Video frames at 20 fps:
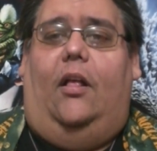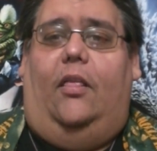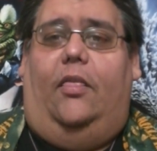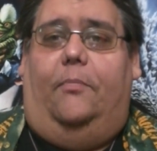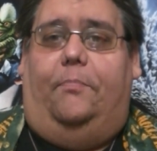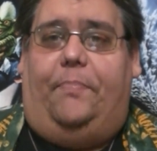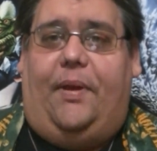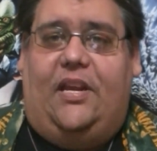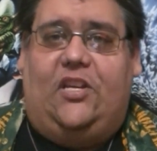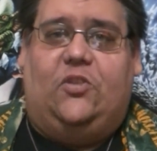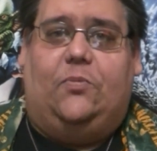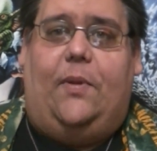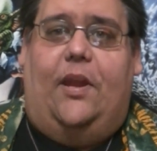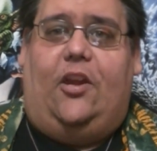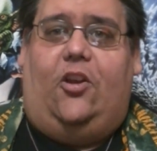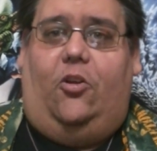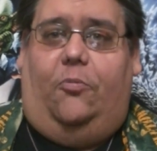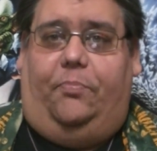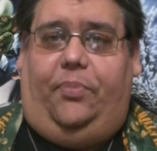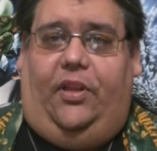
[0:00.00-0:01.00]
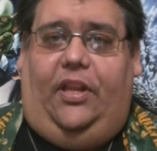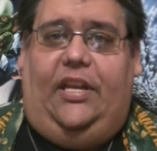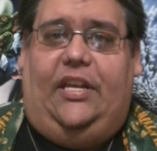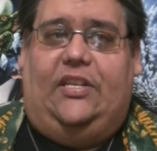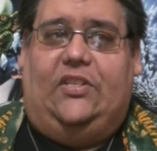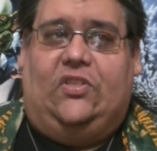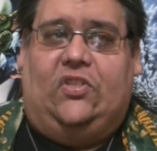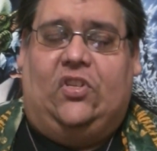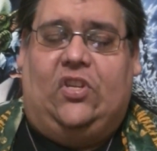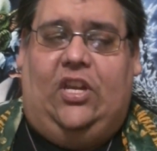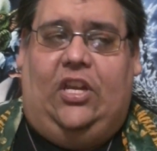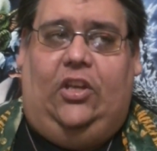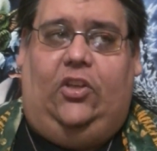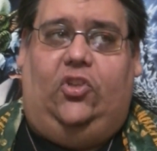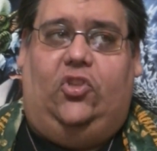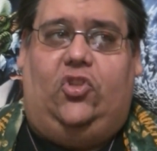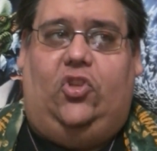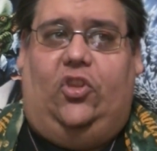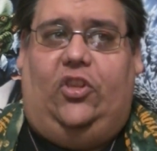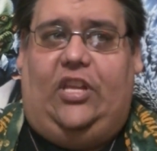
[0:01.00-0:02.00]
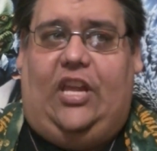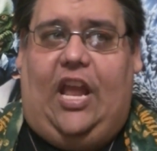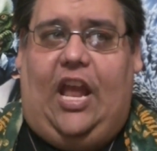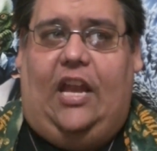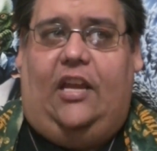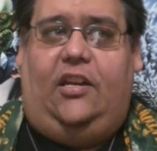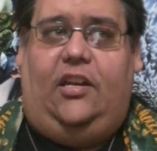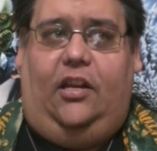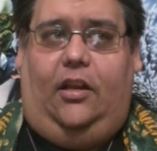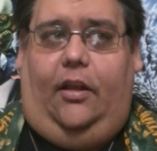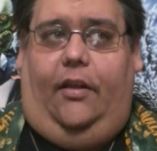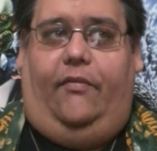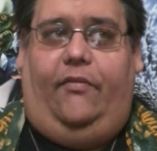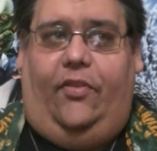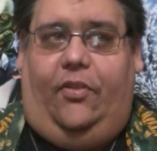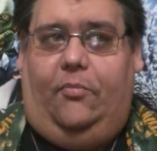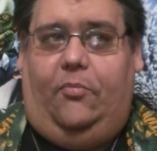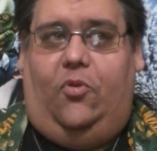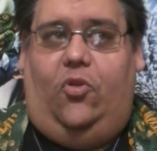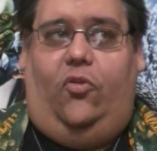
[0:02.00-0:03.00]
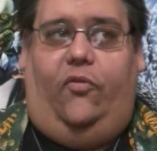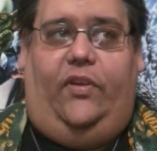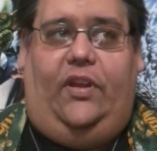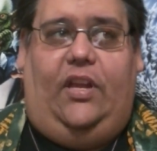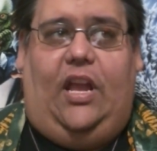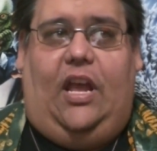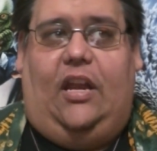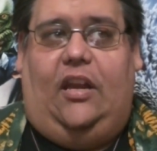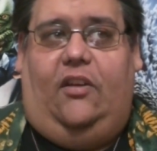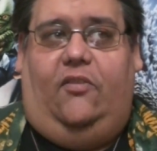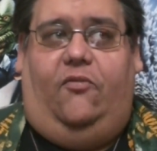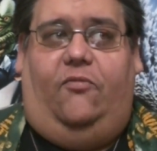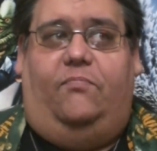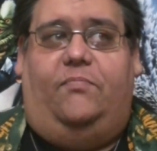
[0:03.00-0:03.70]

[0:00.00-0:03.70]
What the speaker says: The pacemaker plays into the ending of the movie, and it's